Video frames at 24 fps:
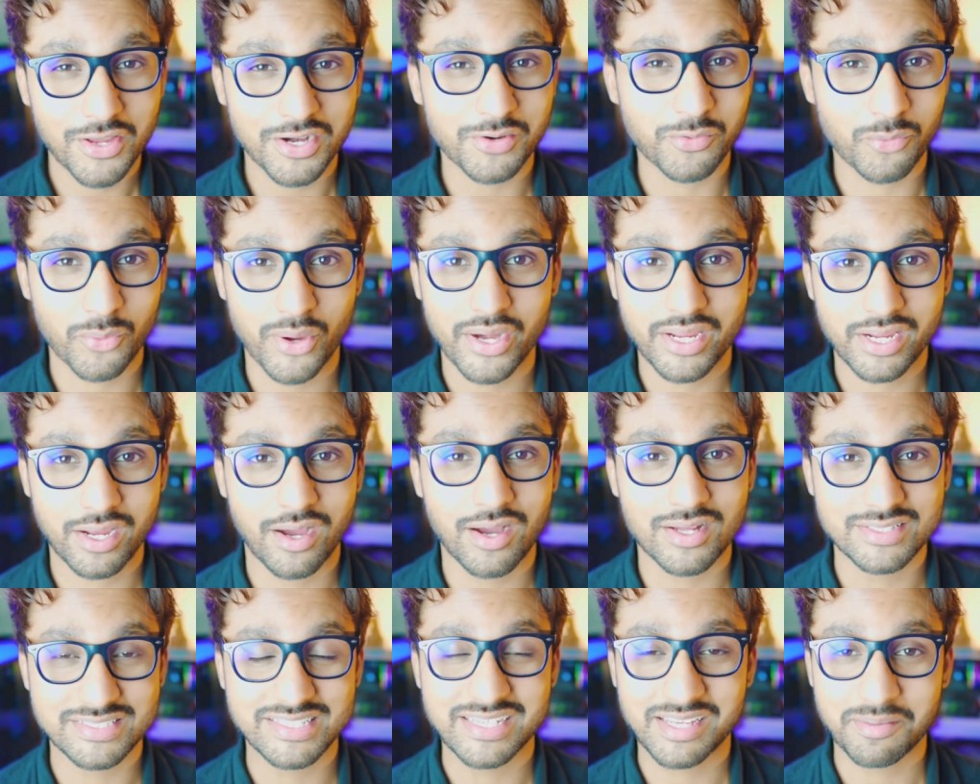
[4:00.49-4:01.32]
of great
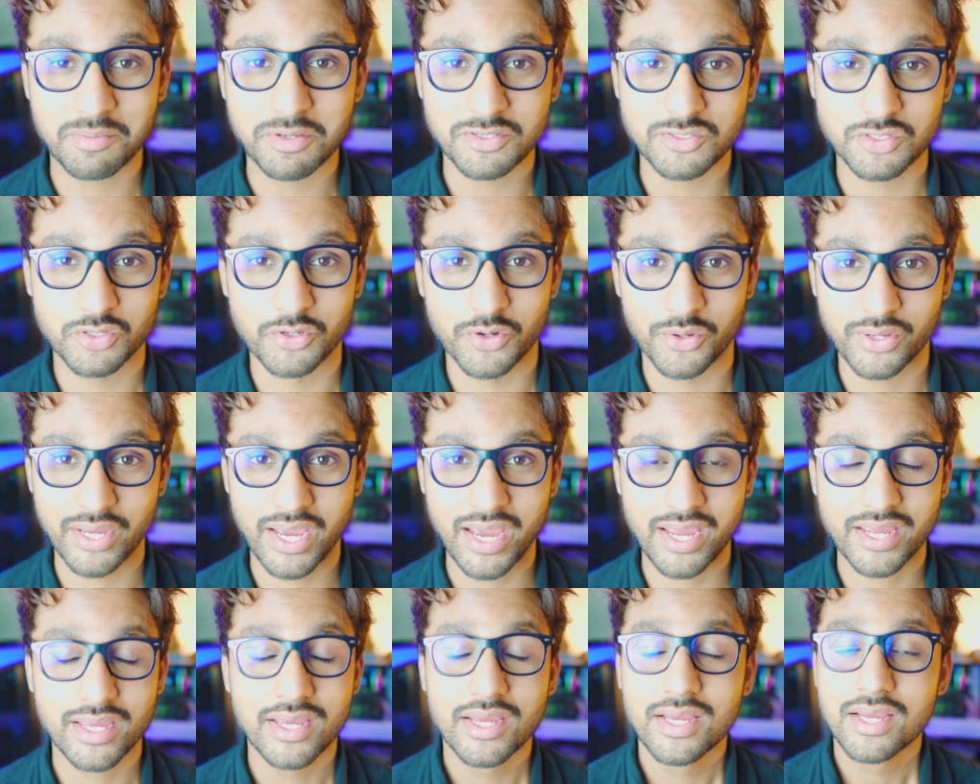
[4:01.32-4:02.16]
content coming soon,
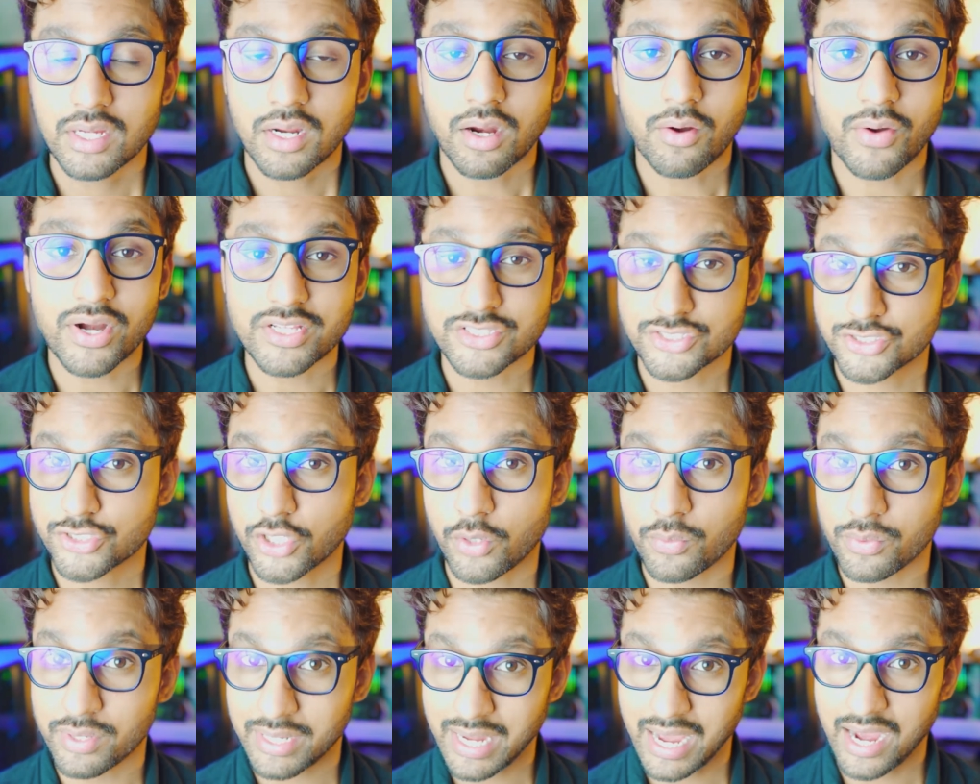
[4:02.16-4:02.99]
okay? All right,
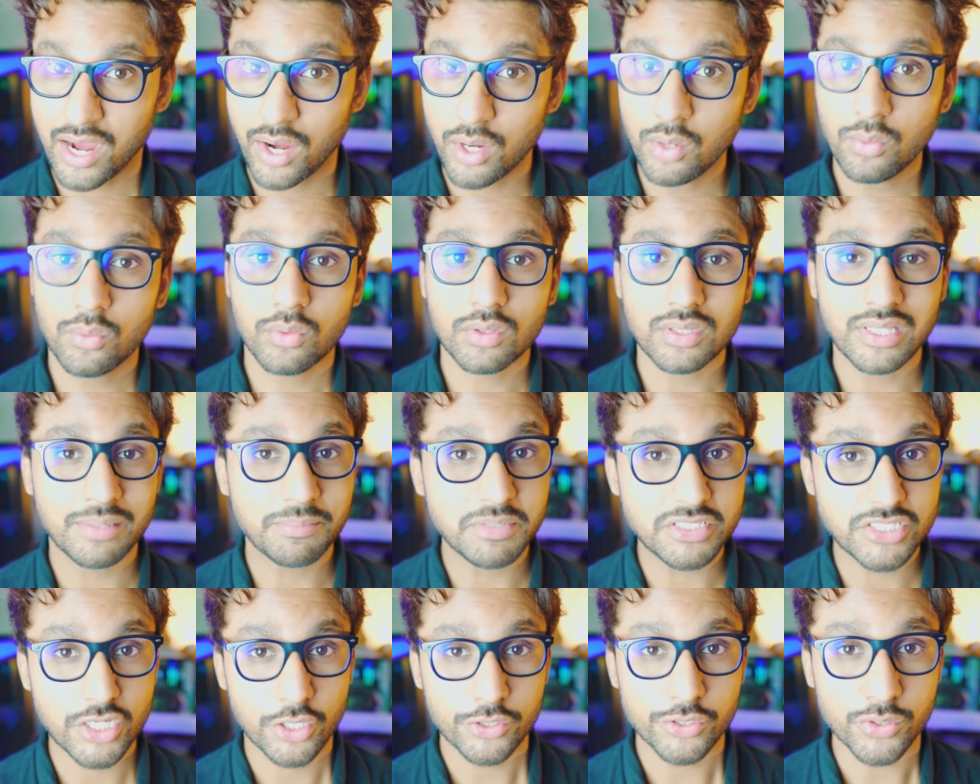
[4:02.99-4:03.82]
so now let
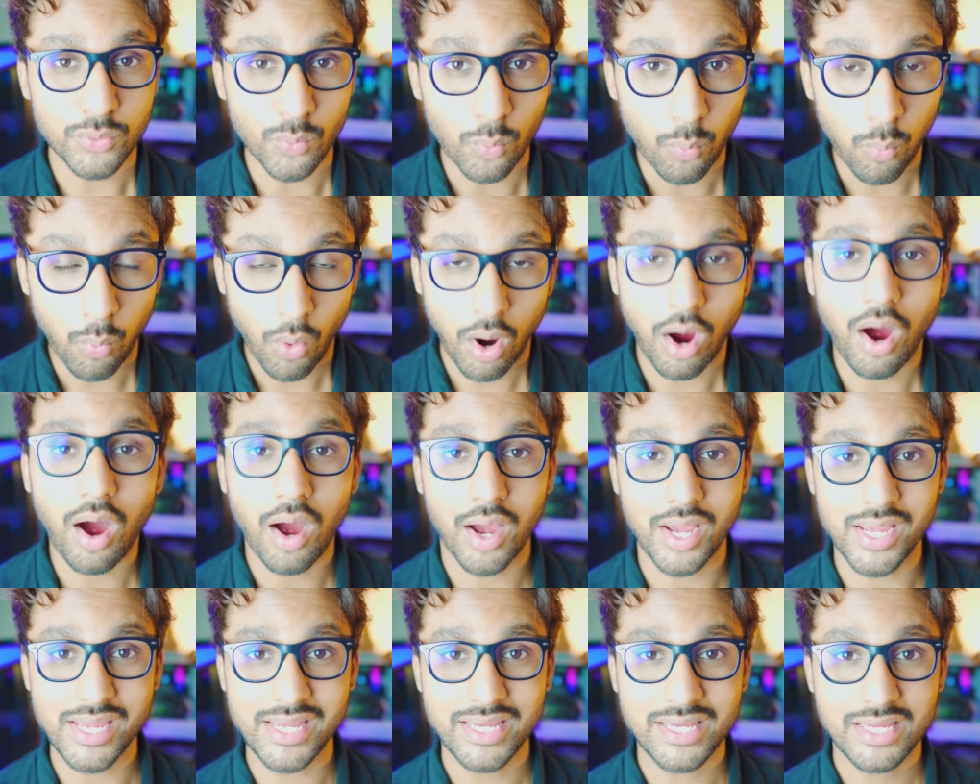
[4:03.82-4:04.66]
me tell you
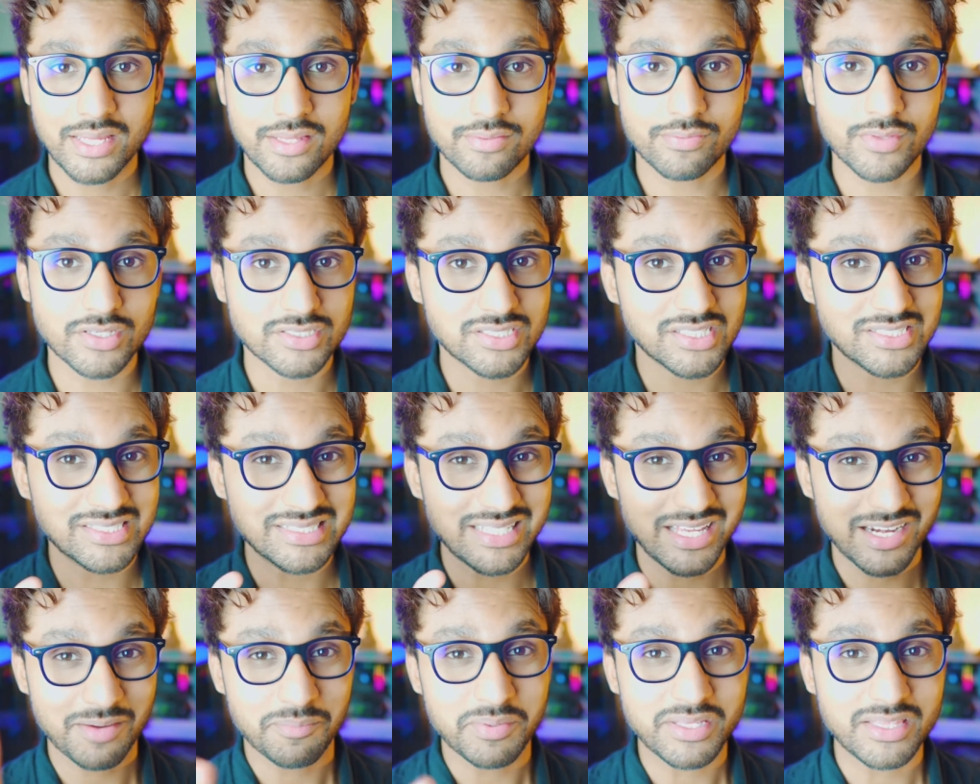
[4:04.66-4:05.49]
why this is
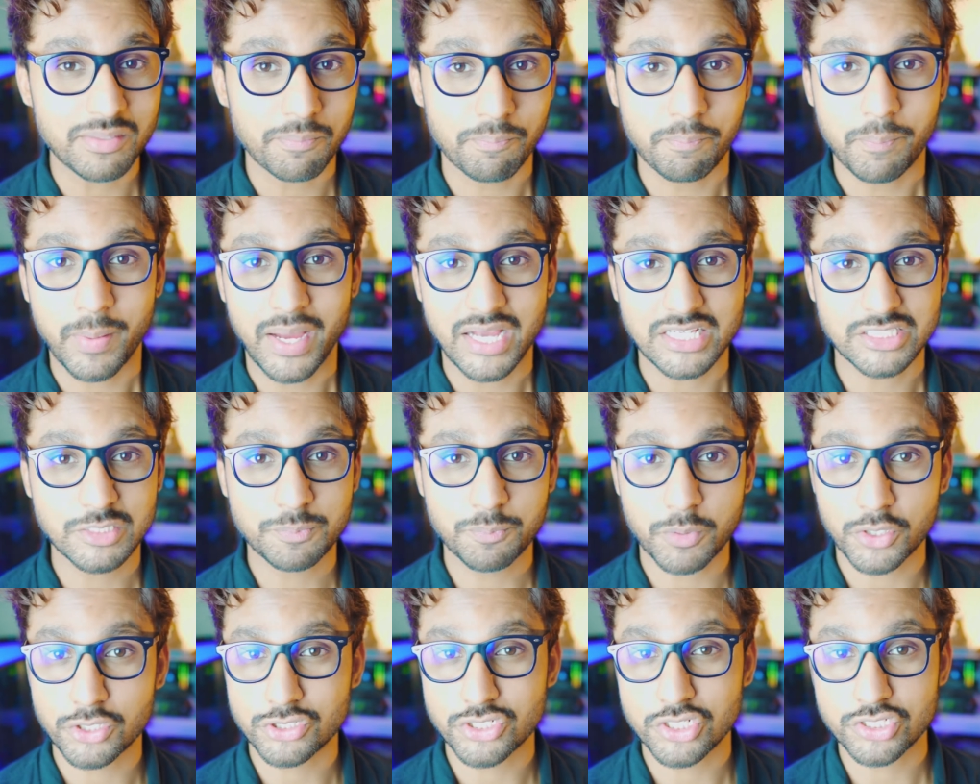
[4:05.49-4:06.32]
gonna be the best
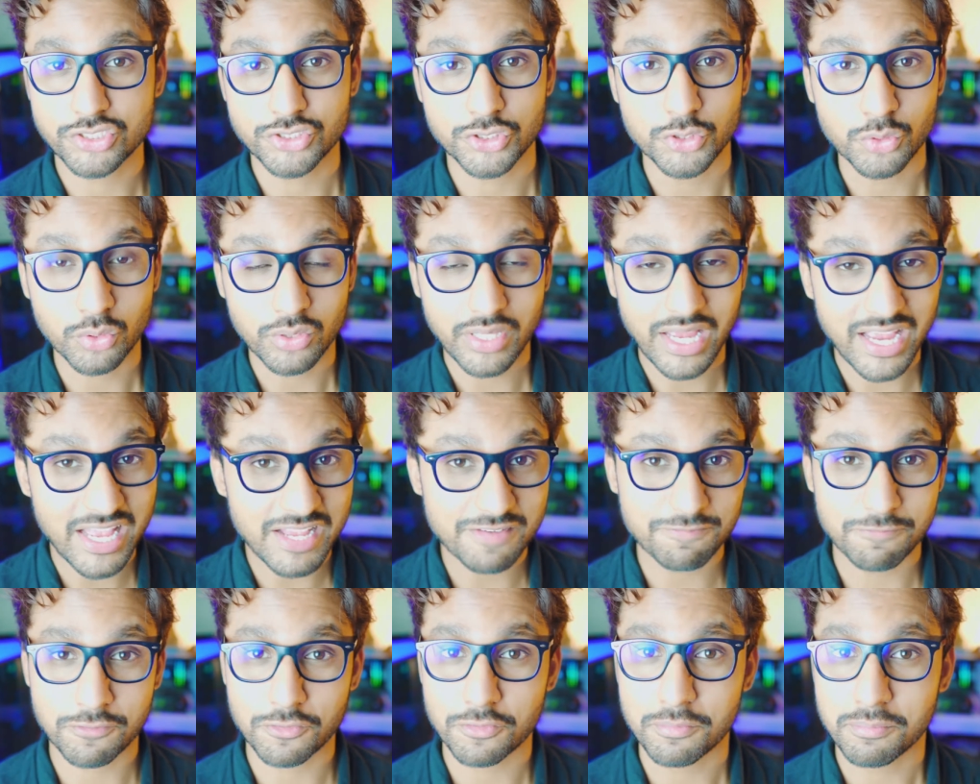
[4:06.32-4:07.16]
purchase you'll
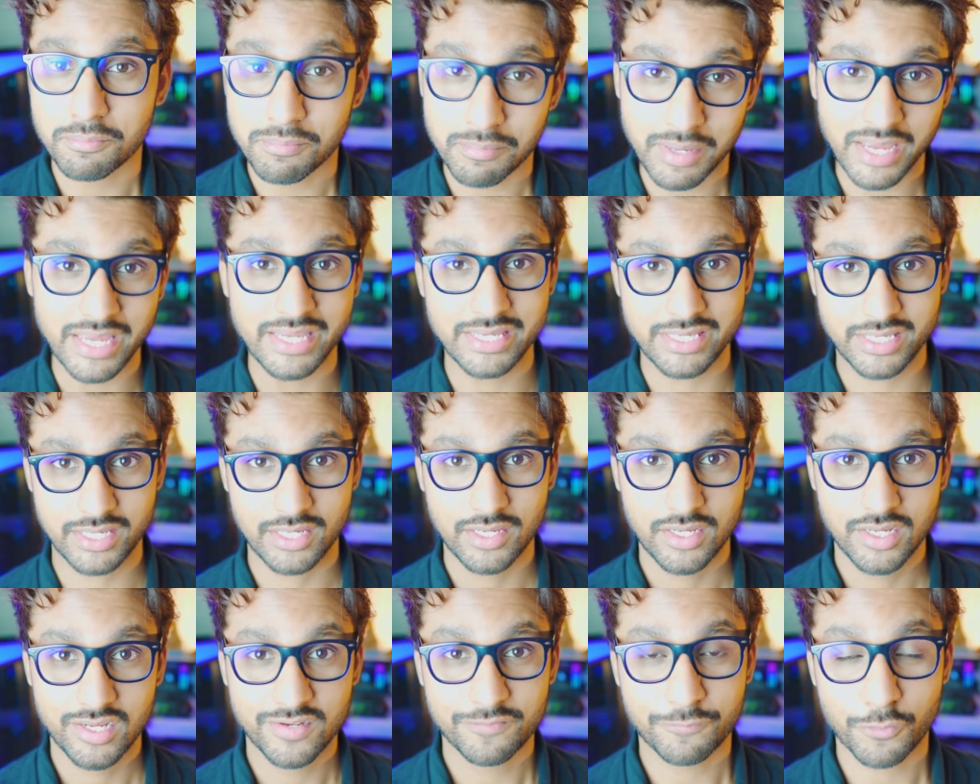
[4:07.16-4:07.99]
ever make
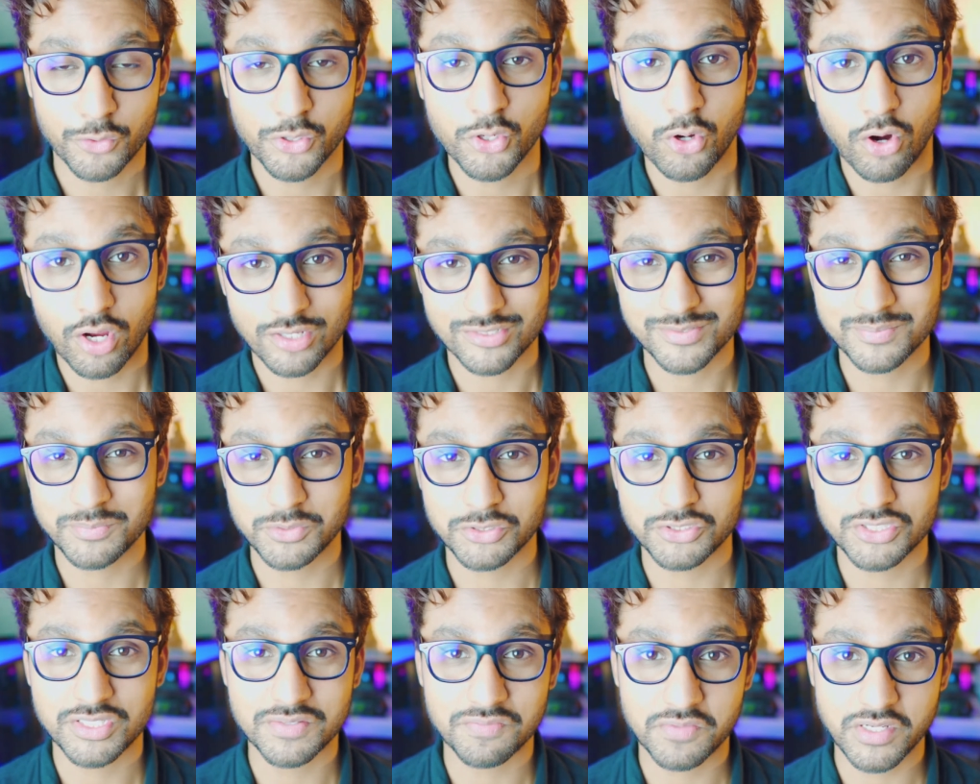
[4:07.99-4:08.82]
for your awesome
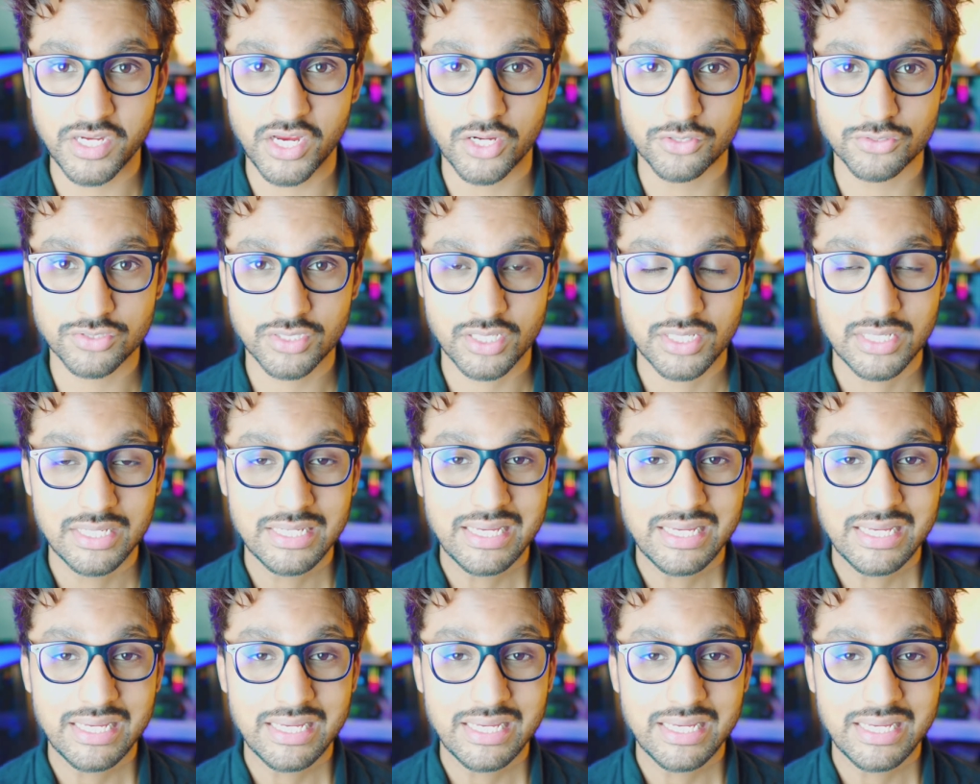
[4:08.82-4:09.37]
YouTube videos.